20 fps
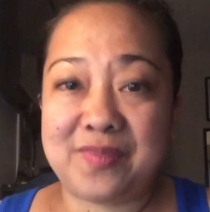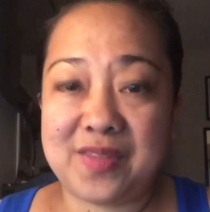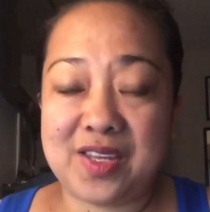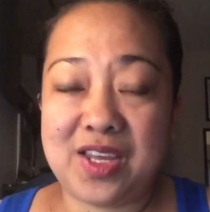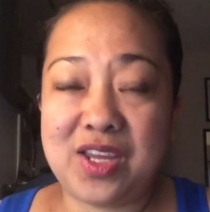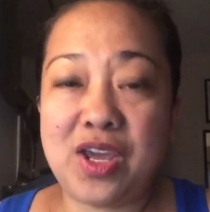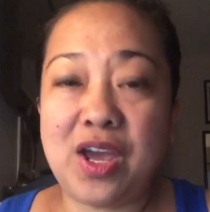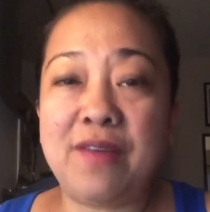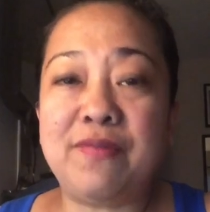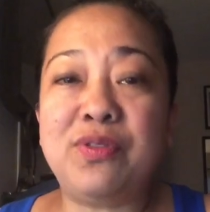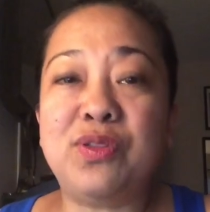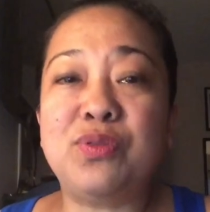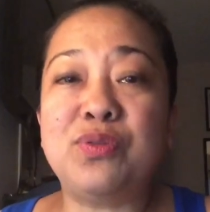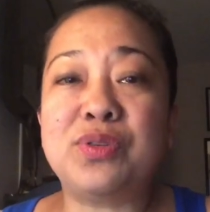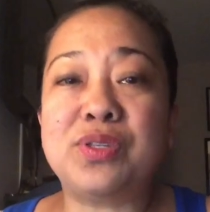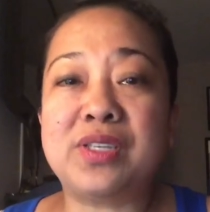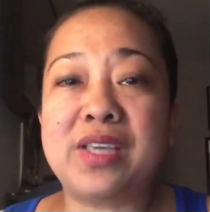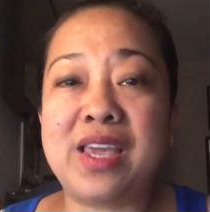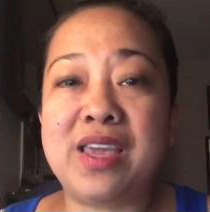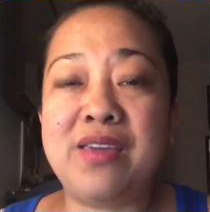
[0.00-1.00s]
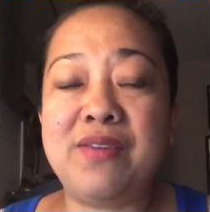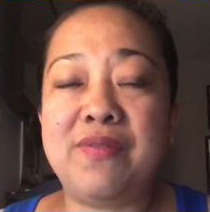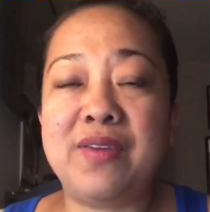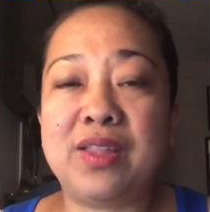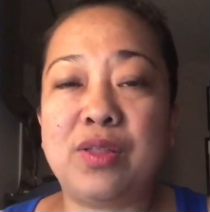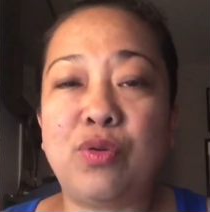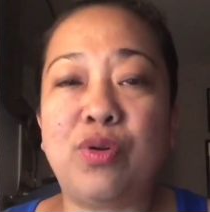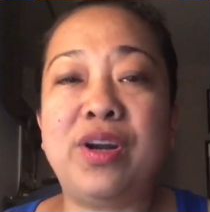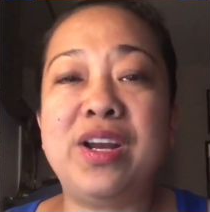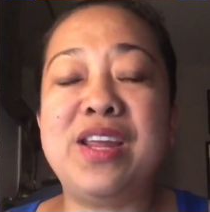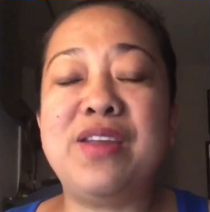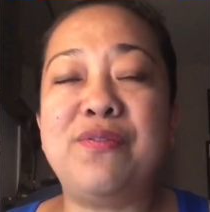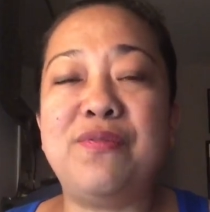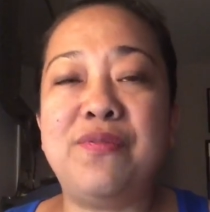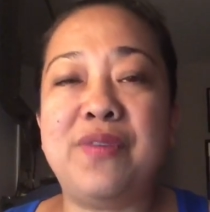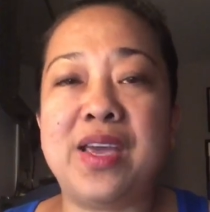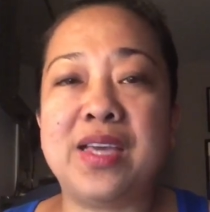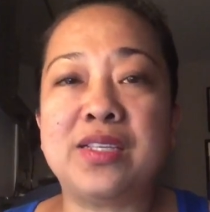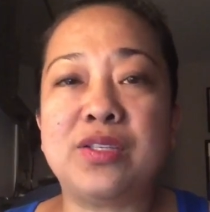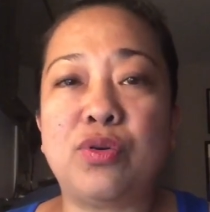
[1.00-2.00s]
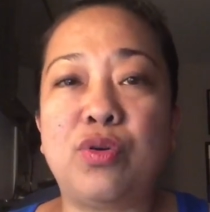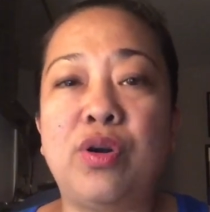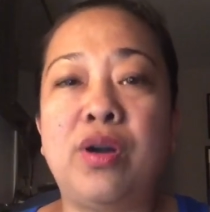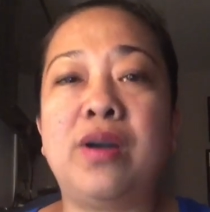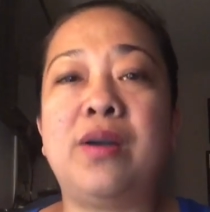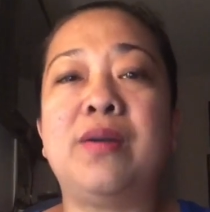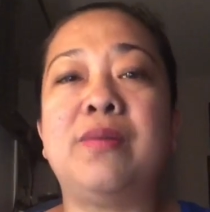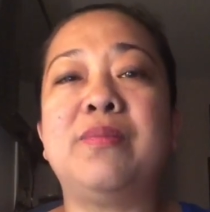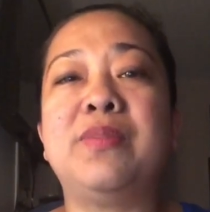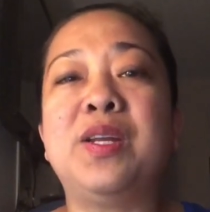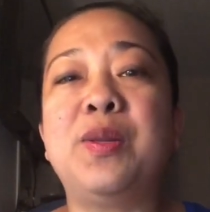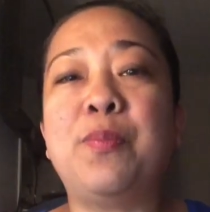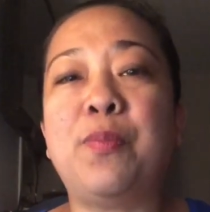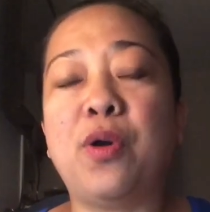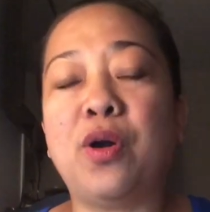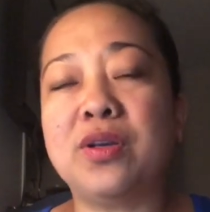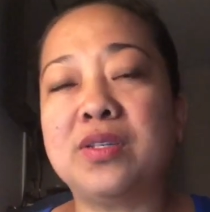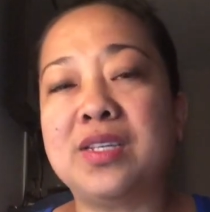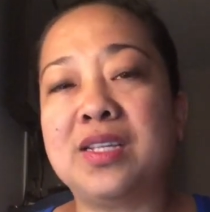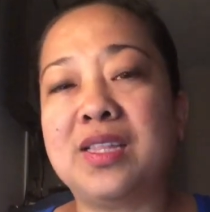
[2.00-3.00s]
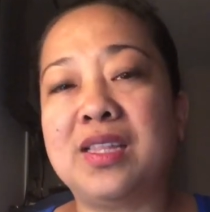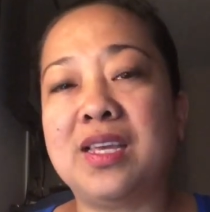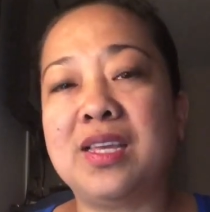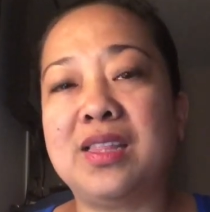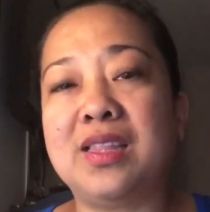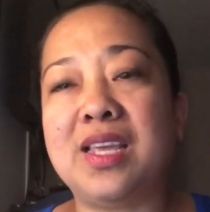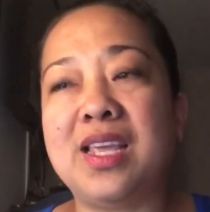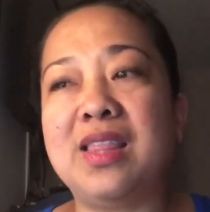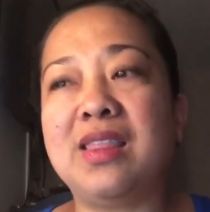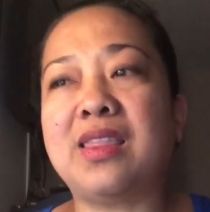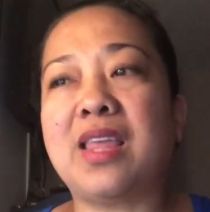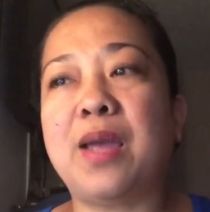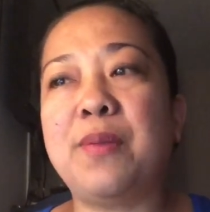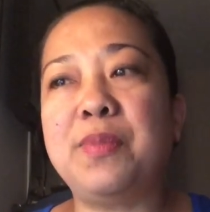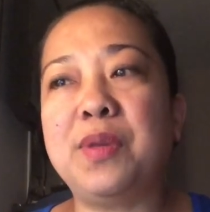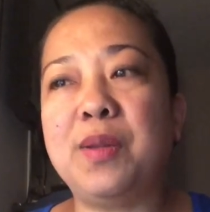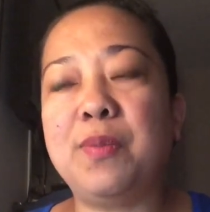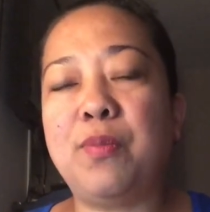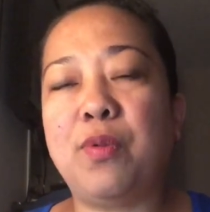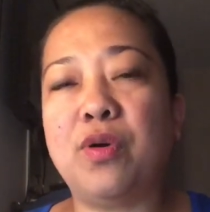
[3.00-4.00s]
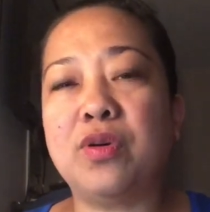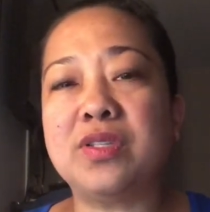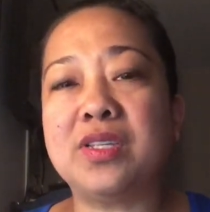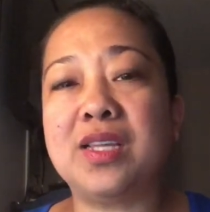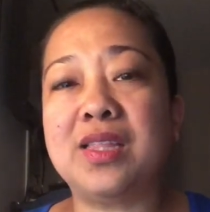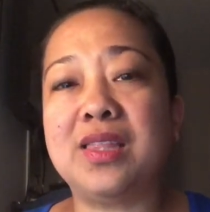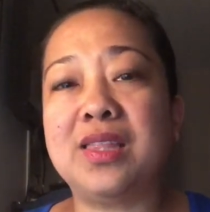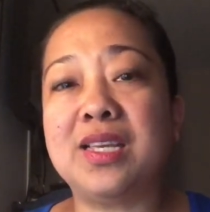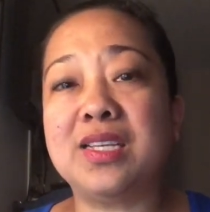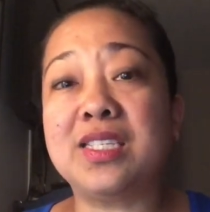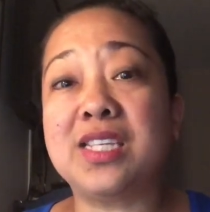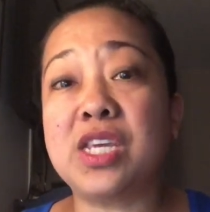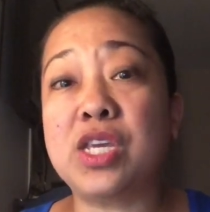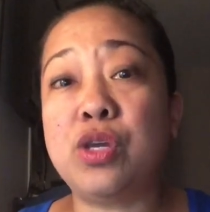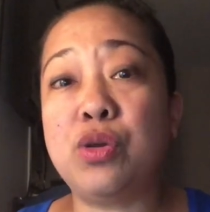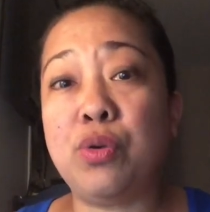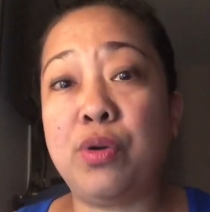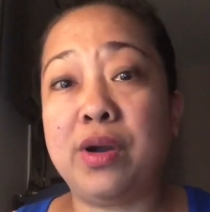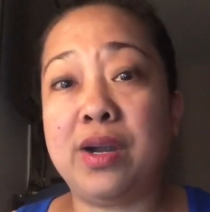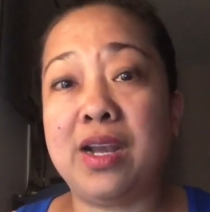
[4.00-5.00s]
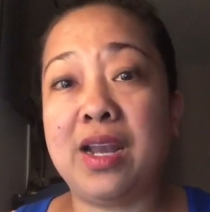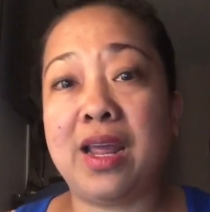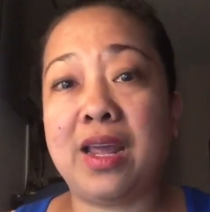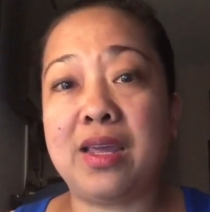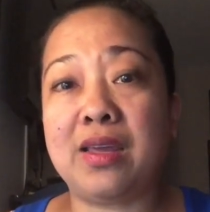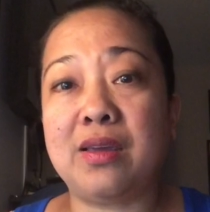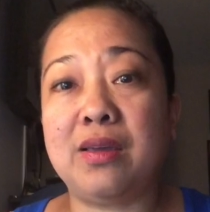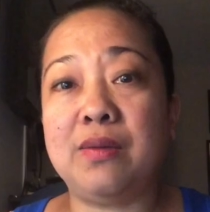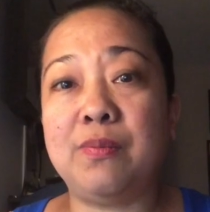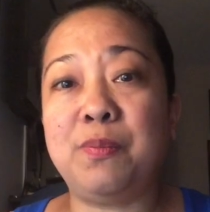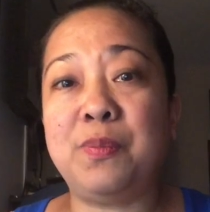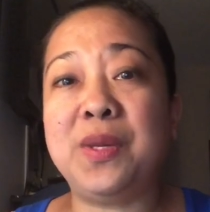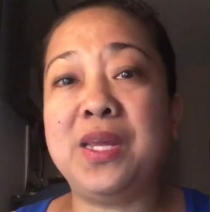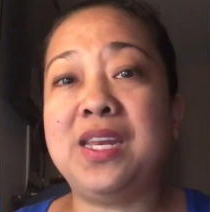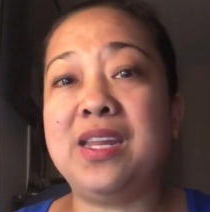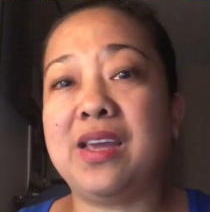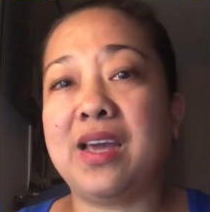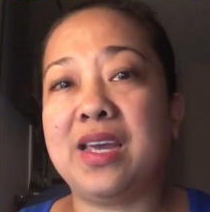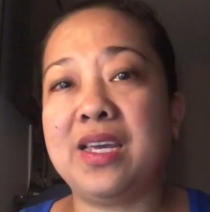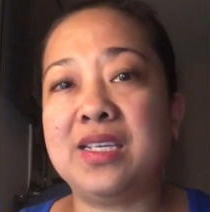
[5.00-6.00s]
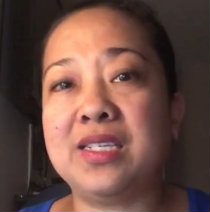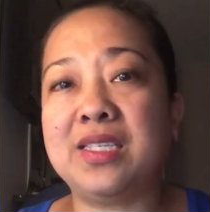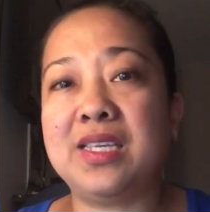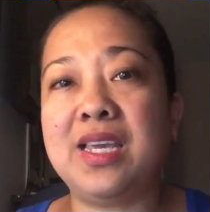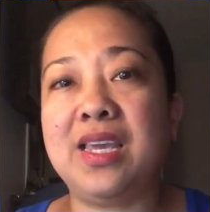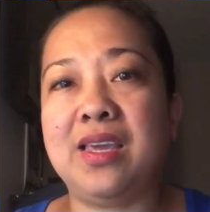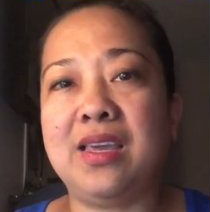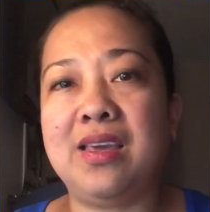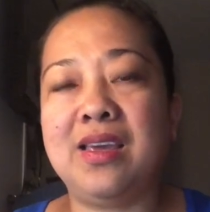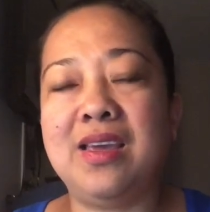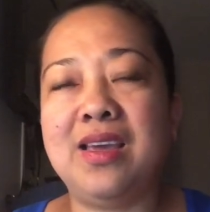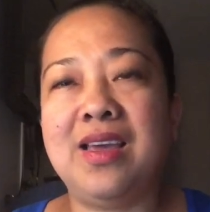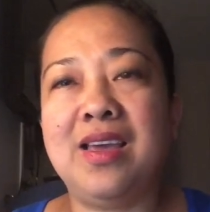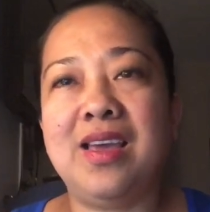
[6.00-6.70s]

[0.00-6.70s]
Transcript: You have to save it or invest or deposit it in time deposit na secured like PDIC.